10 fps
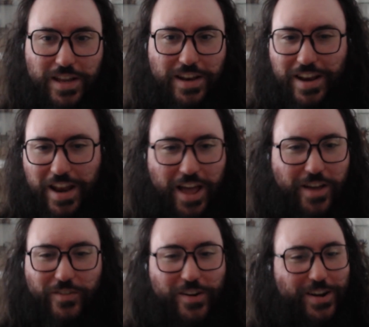
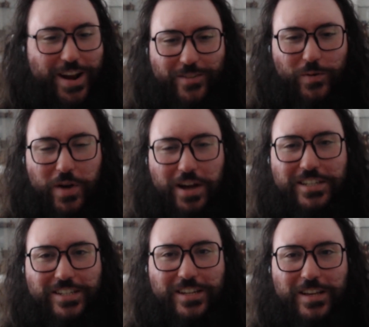Never
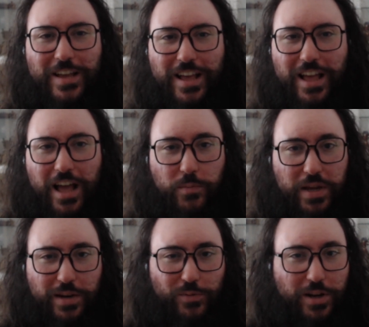watched. I
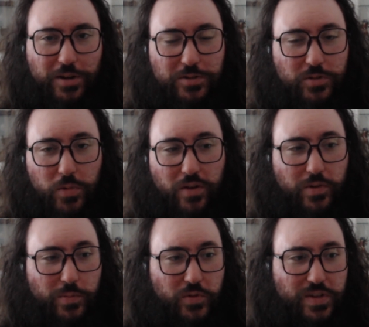mean, when it comes to
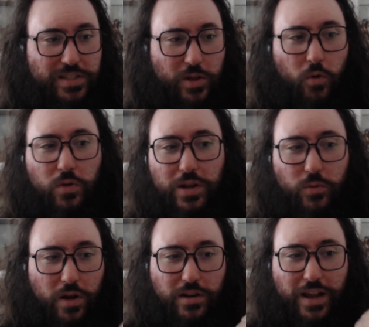Marvel movies, the only
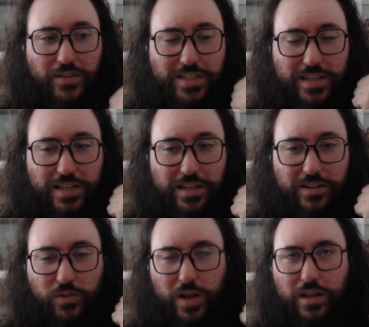one I've
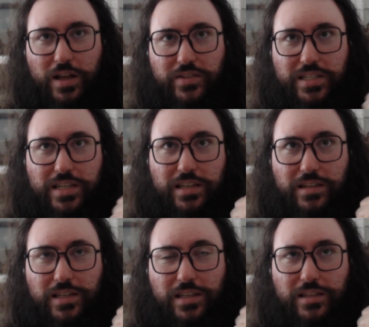seen, well, I've
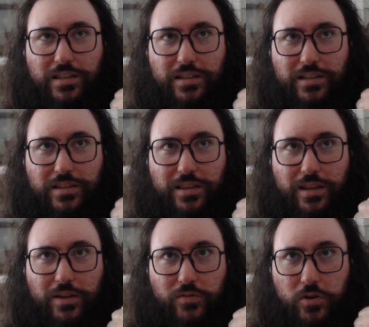seen
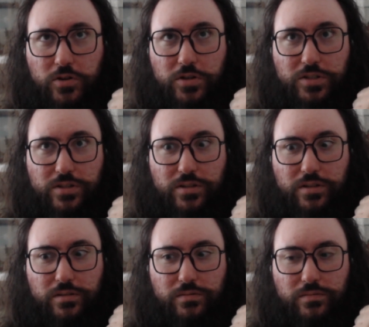the first
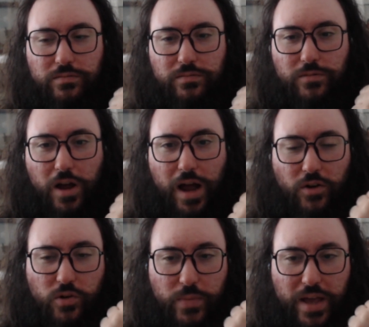
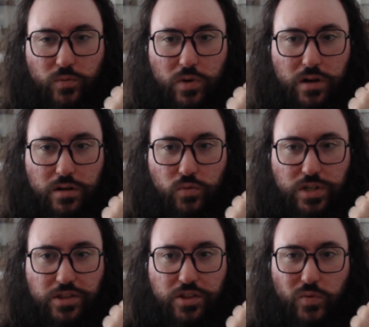Iron Man one,
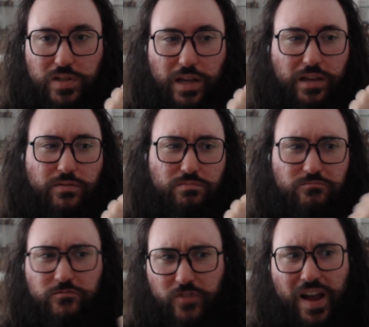which I thought was like
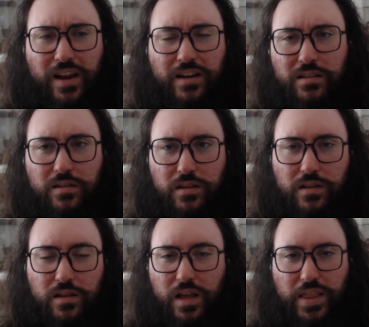fine. I
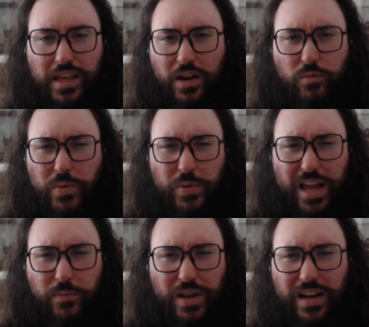think I remember
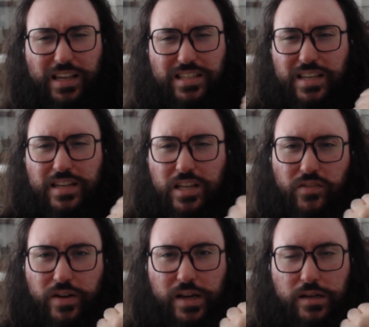that being like a 6 out
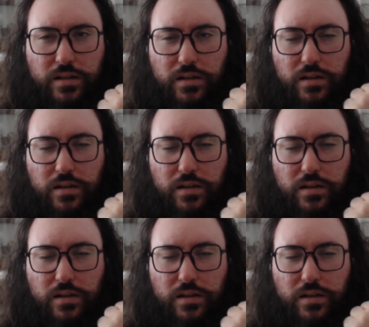of 9.